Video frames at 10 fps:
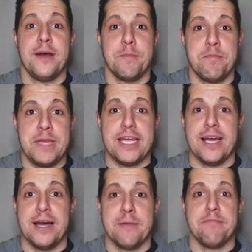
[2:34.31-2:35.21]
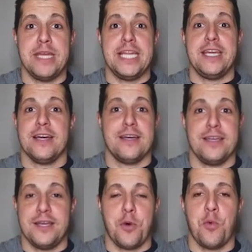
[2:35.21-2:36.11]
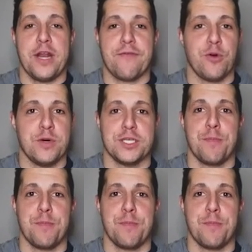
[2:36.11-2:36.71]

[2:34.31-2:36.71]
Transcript: media, you know, whatever it was,